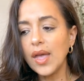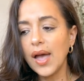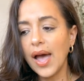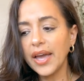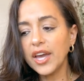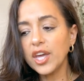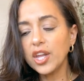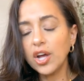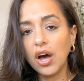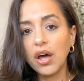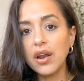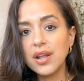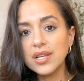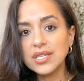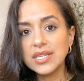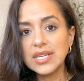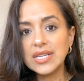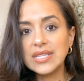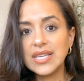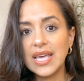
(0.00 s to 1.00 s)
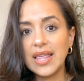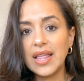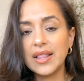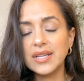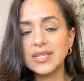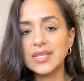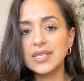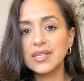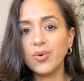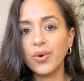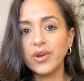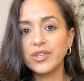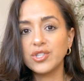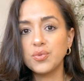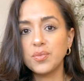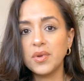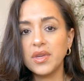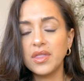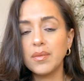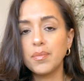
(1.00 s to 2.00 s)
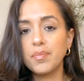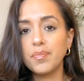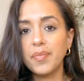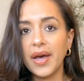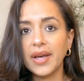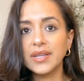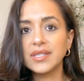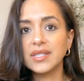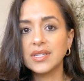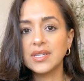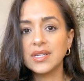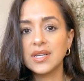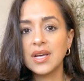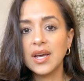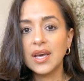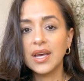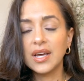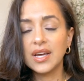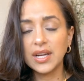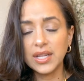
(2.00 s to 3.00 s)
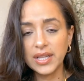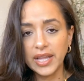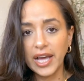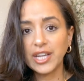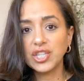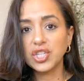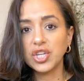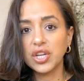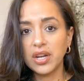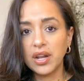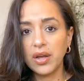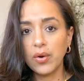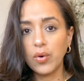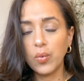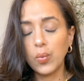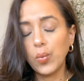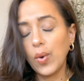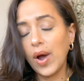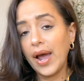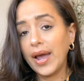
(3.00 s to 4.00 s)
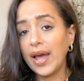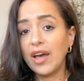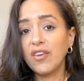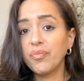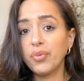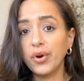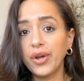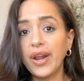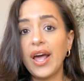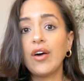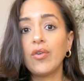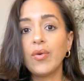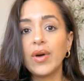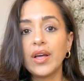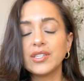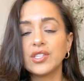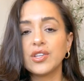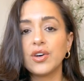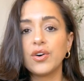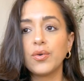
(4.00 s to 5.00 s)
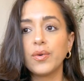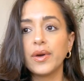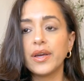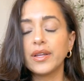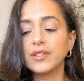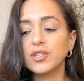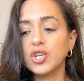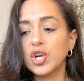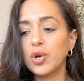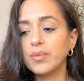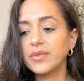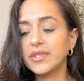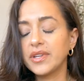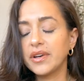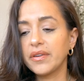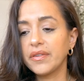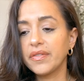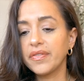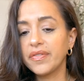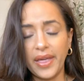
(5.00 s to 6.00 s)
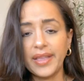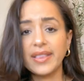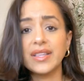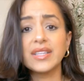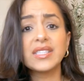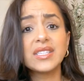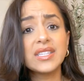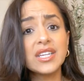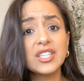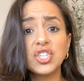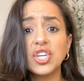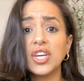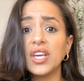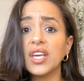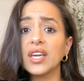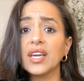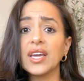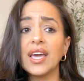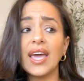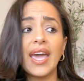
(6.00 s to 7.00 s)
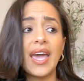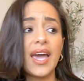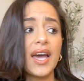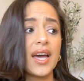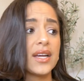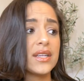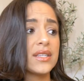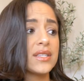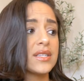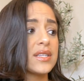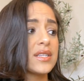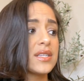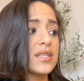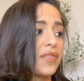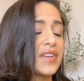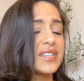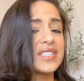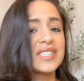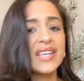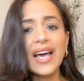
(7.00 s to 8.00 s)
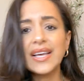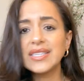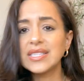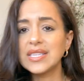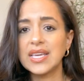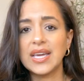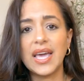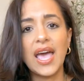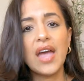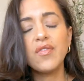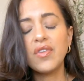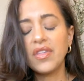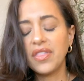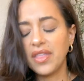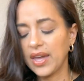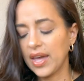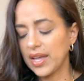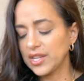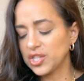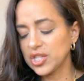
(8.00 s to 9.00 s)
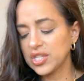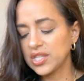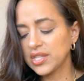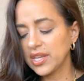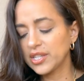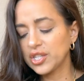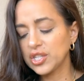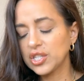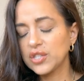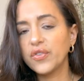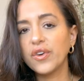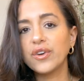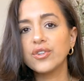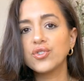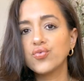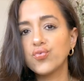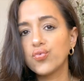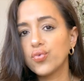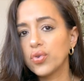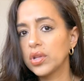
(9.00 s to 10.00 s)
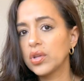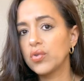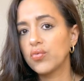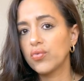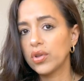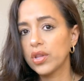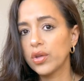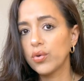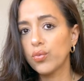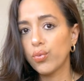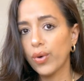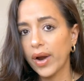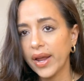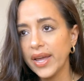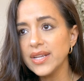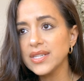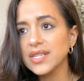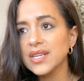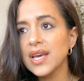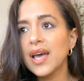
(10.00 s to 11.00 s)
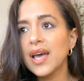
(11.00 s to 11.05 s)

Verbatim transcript: I can honestly say that this is going to be the best collection I have put out. So in terms of like the stitching and the sizing, everything, it just it just feels really really right